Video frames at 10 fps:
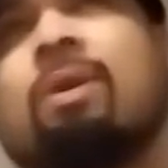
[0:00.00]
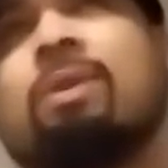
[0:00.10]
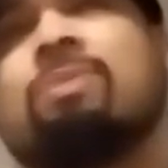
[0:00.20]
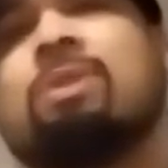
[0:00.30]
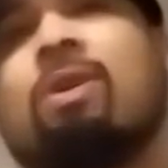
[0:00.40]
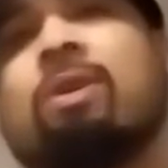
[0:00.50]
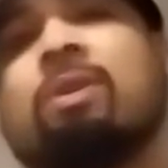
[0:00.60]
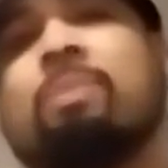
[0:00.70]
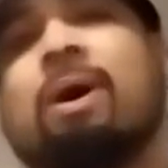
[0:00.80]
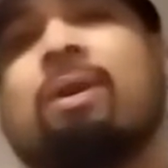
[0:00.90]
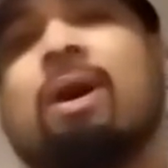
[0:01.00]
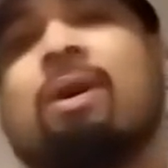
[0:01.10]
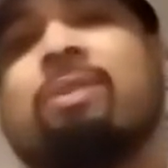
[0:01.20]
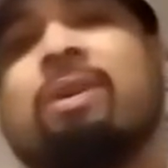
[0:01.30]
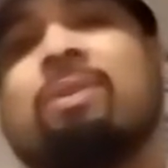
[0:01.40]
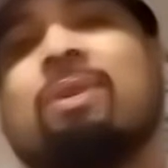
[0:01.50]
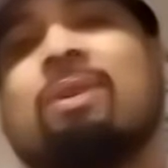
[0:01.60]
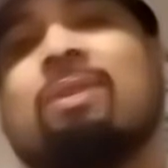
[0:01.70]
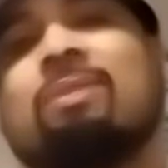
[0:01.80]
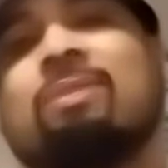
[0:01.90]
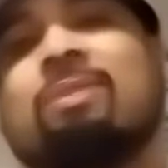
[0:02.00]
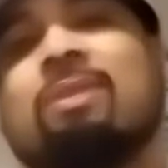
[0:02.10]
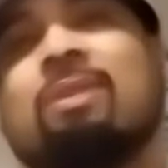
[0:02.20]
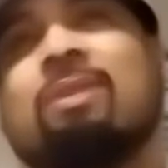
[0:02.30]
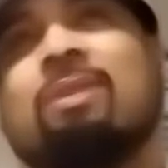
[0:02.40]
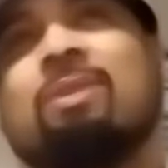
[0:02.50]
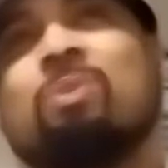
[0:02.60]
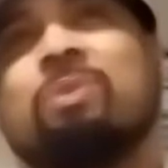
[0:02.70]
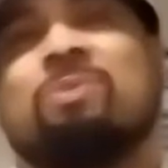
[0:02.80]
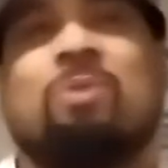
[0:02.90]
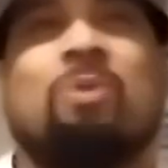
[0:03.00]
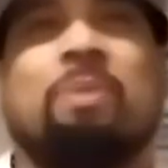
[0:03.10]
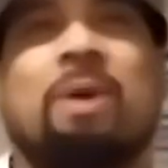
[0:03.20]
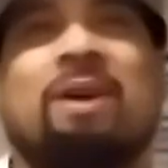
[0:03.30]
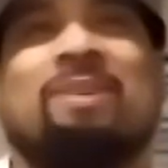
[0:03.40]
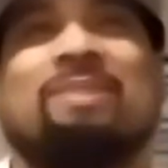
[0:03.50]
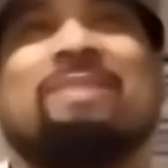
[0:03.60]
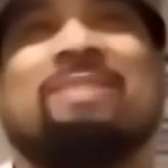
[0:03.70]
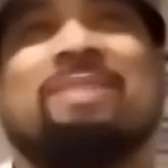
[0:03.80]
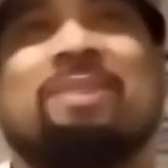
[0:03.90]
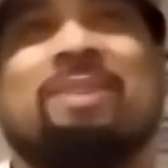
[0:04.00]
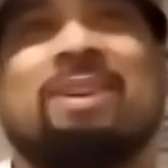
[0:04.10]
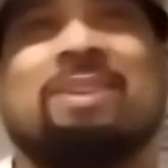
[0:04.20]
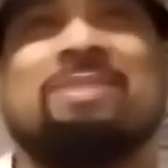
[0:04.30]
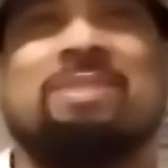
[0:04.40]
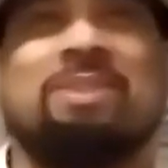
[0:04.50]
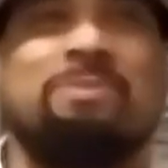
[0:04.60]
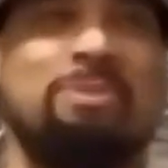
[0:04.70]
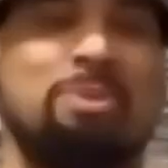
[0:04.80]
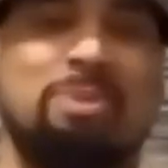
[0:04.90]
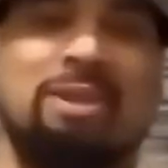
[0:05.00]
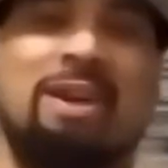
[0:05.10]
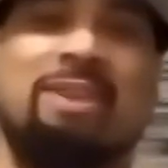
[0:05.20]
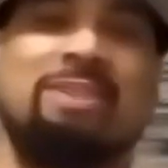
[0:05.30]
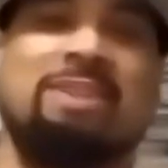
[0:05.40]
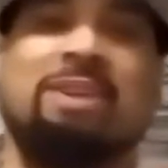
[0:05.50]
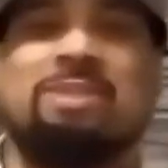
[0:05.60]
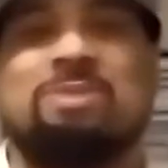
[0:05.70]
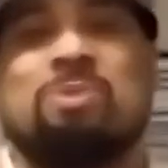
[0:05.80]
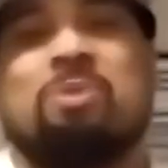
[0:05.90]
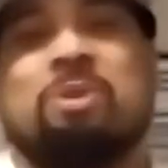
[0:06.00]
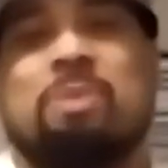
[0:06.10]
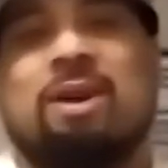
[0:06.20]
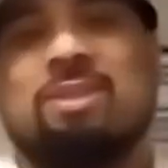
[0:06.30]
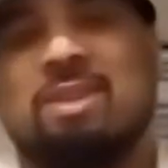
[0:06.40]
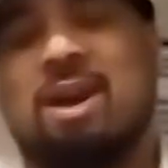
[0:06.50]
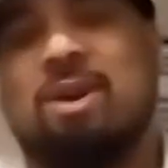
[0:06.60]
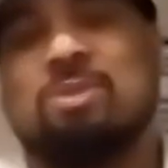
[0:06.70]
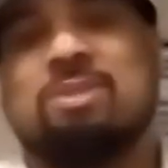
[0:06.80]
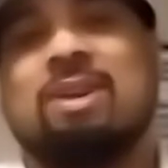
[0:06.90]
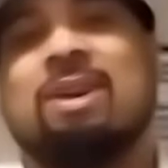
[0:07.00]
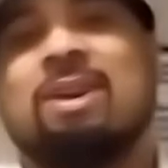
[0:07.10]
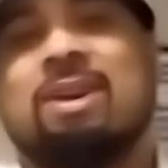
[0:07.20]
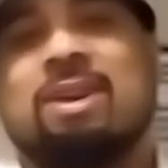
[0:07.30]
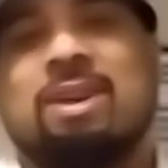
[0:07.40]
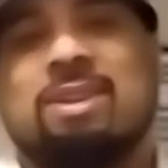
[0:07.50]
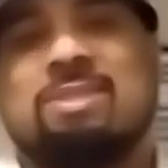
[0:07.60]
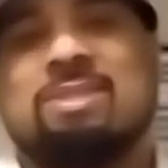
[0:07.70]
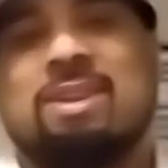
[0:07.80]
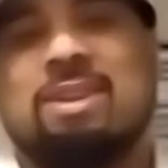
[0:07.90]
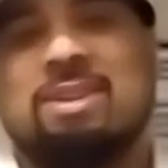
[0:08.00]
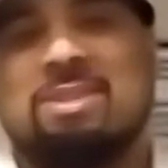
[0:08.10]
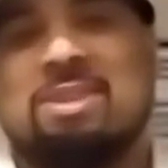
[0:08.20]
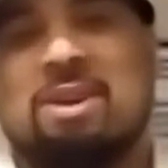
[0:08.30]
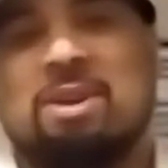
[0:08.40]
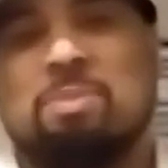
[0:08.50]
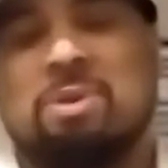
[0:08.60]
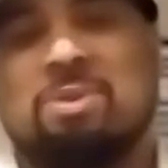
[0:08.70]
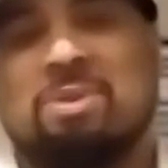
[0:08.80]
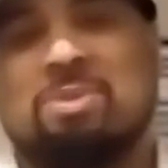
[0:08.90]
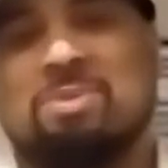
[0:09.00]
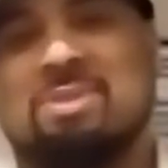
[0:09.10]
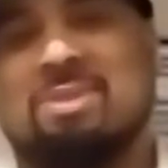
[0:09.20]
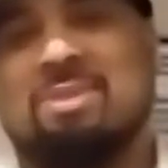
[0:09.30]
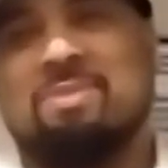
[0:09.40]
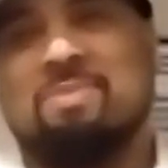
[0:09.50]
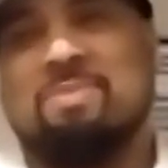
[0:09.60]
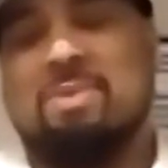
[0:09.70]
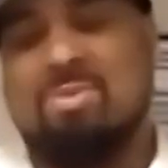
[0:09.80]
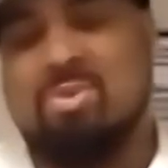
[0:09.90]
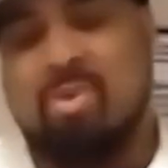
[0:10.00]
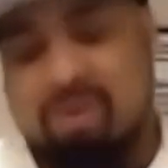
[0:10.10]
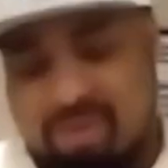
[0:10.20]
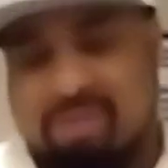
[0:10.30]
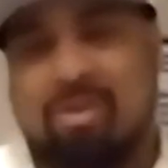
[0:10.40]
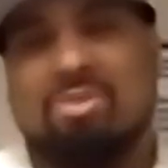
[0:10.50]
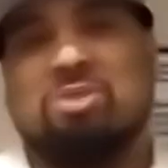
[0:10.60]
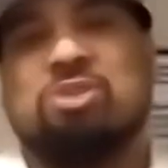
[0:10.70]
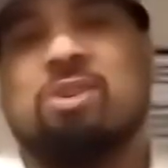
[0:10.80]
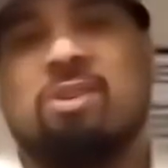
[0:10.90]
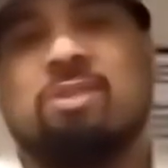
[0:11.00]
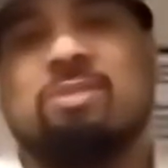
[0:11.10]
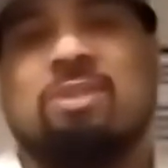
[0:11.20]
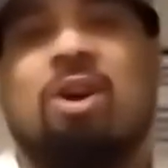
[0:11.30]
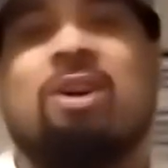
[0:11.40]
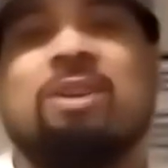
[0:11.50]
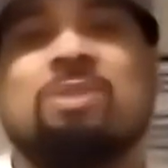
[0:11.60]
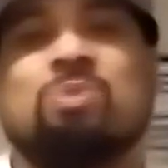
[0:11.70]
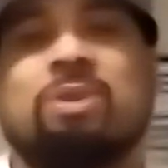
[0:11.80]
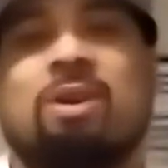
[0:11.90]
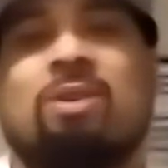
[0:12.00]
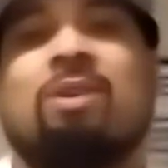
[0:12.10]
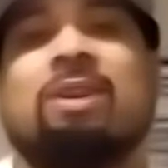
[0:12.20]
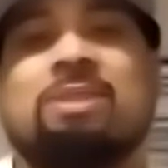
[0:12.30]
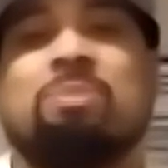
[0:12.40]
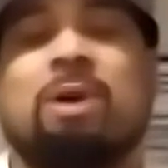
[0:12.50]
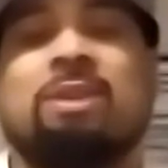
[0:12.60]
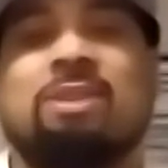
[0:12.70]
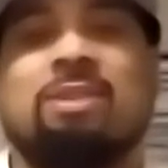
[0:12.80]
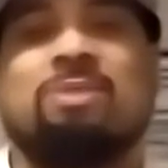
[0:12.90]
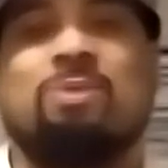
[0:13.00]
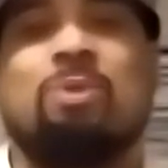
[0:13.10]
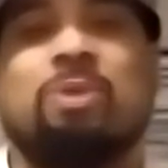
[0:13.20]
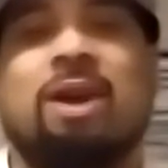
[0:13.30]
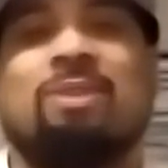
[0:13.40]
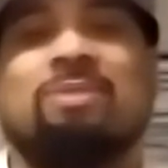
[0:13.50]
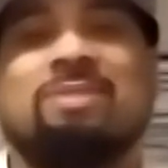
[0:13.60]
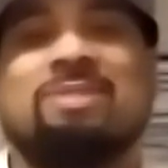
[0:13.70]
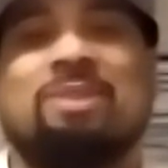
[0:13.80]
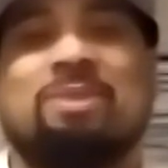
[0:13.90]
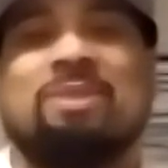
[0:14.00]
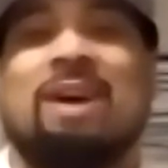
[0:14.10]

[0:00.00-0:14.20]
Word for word: and he was talking about how they uh, would throw him out. You know, I guess they filmed a lot of takes throwing him out of the house. And he said anytime it, it was a he was wearing a certain shirt, the audience would know oh, he's about to get thrown out. So